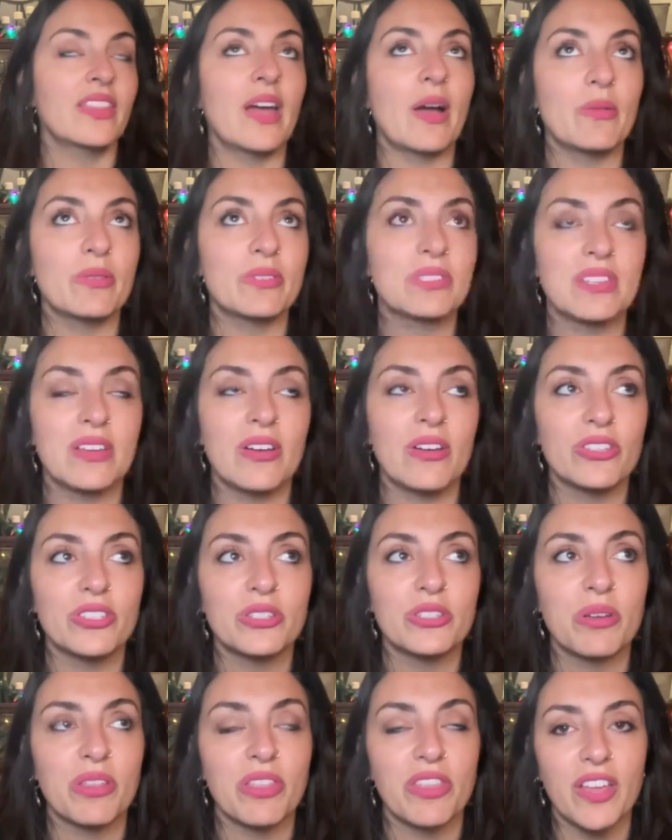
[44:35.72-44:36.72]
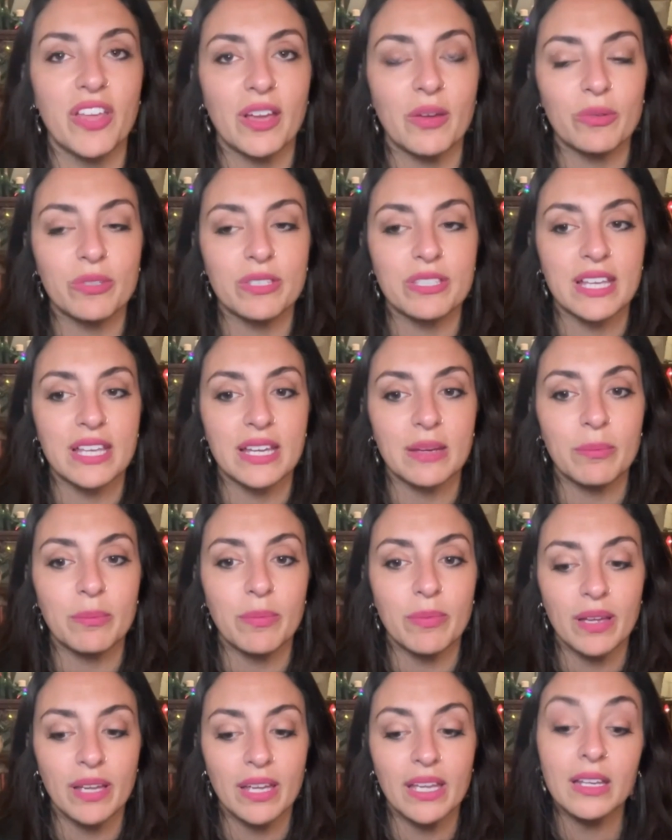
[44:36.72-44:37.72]
that was also a thing, was like
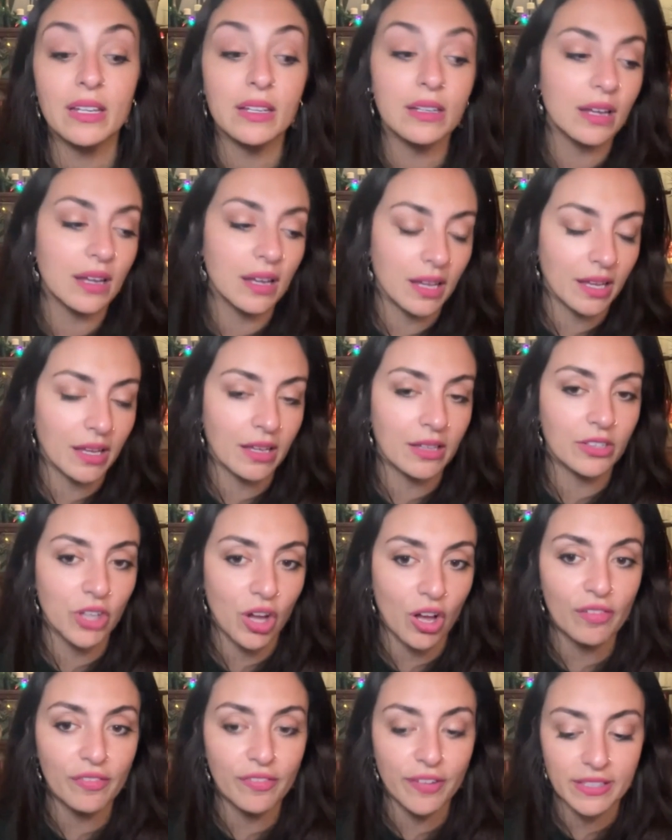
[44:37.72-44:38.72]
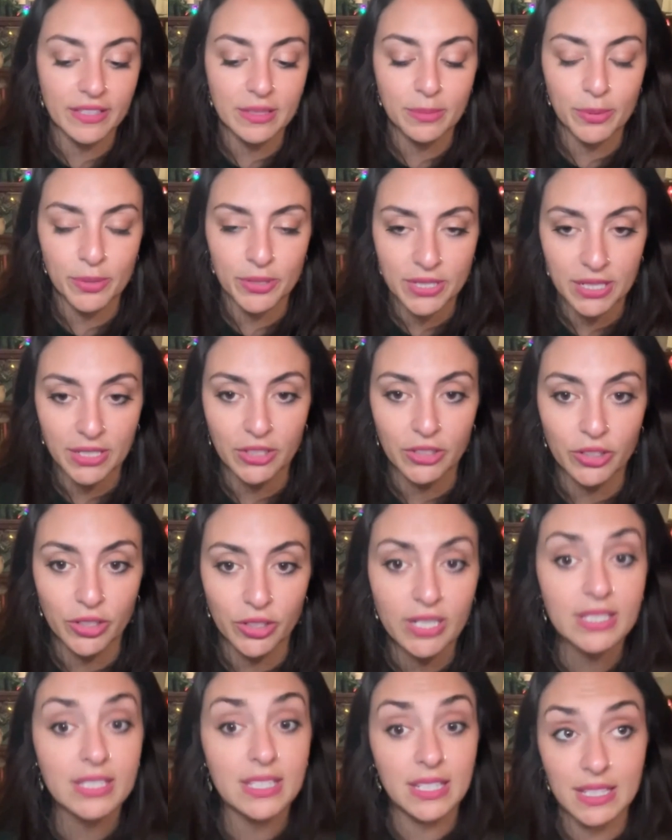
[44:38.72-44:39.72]
in Y'all Fest in particular,
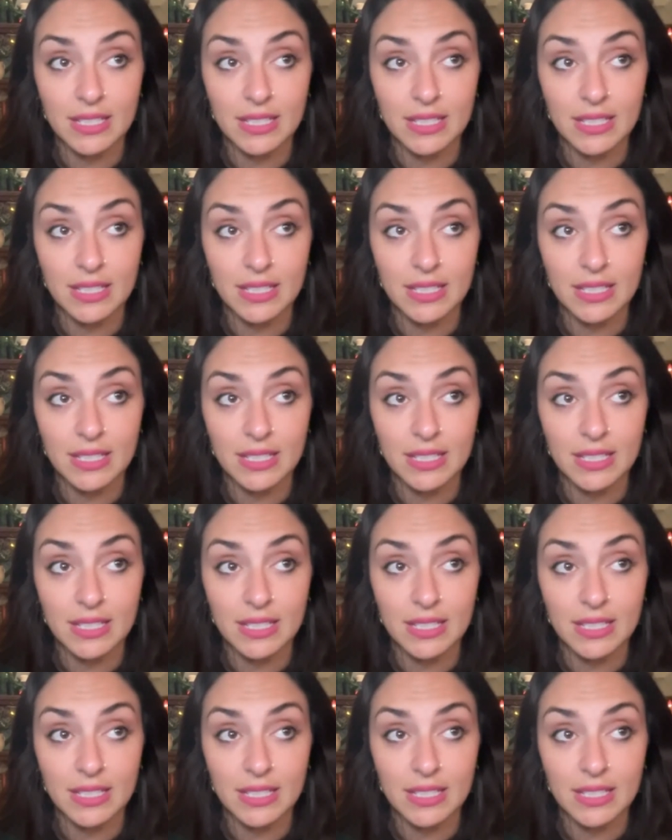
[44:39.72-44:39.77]
because